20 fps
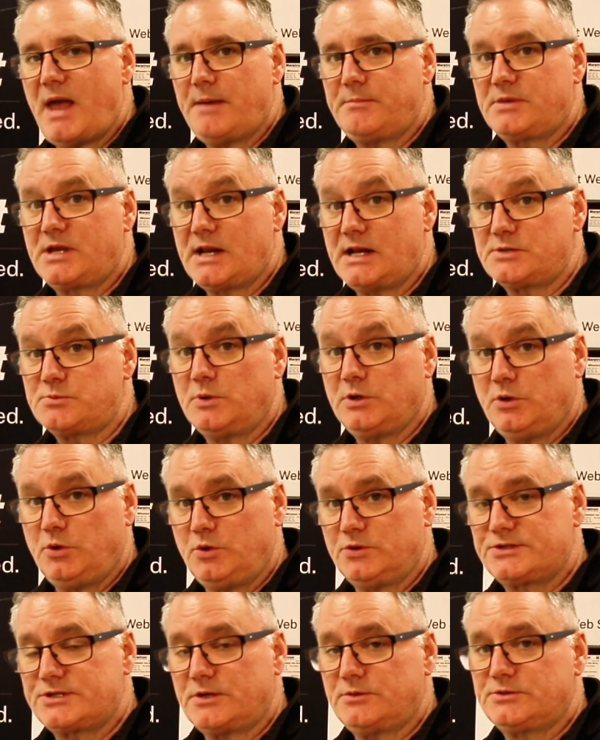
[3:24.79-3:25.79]
MConnect will
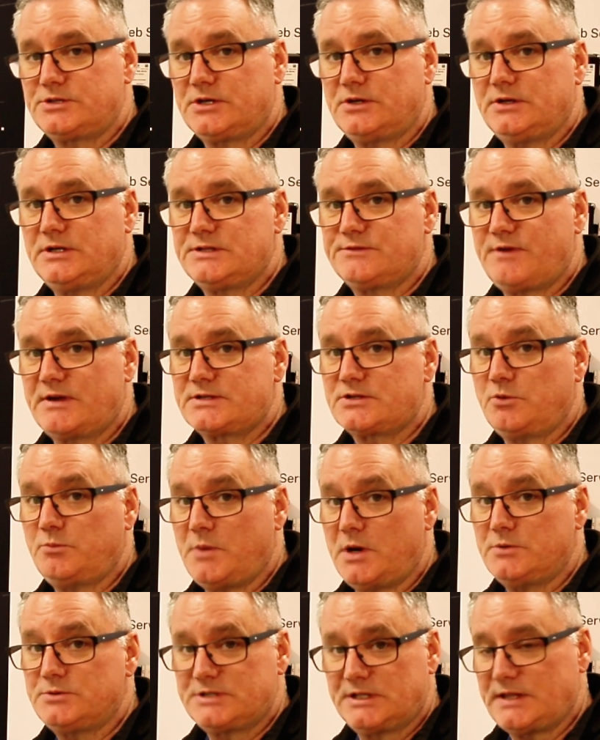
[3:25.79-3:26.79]
also turn its vessel
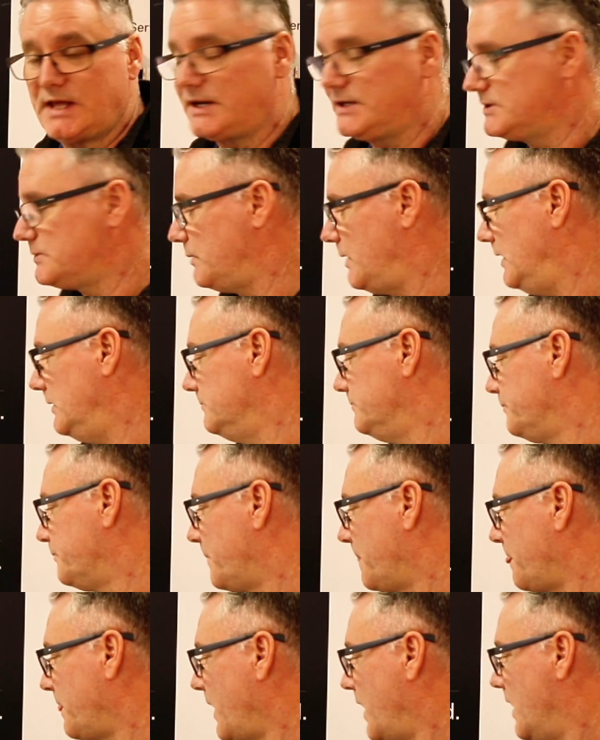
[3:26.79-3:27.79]
mode to that as well.
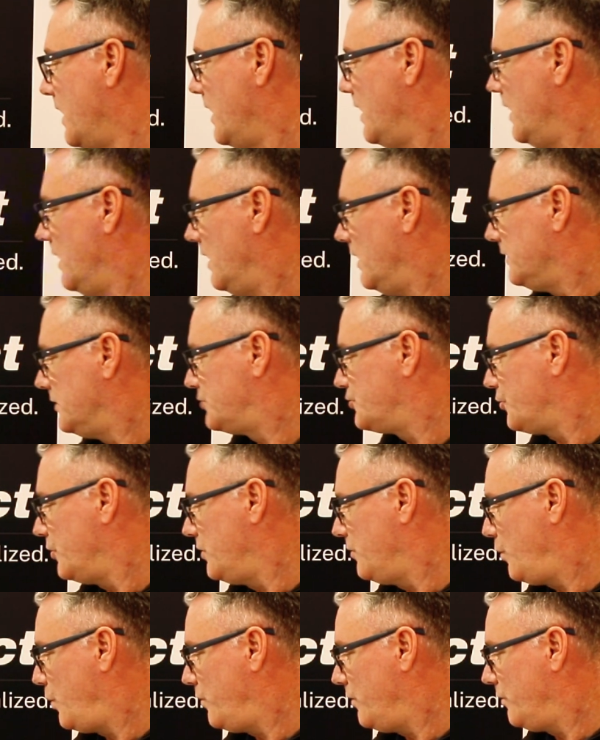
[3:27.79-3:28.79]
The
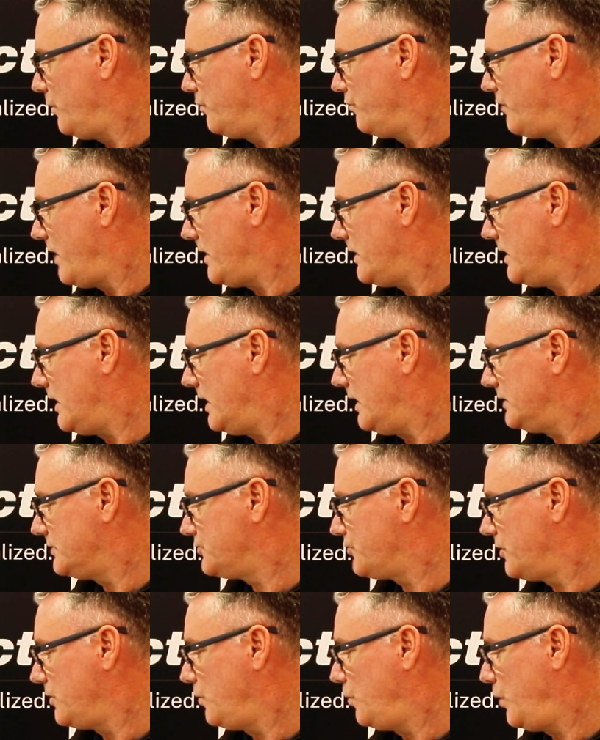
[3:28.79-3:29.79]

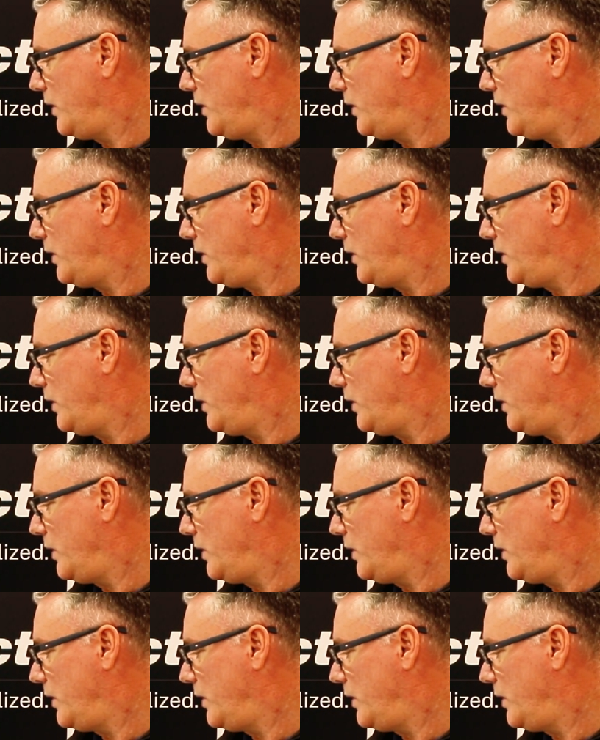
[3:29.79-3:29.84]
true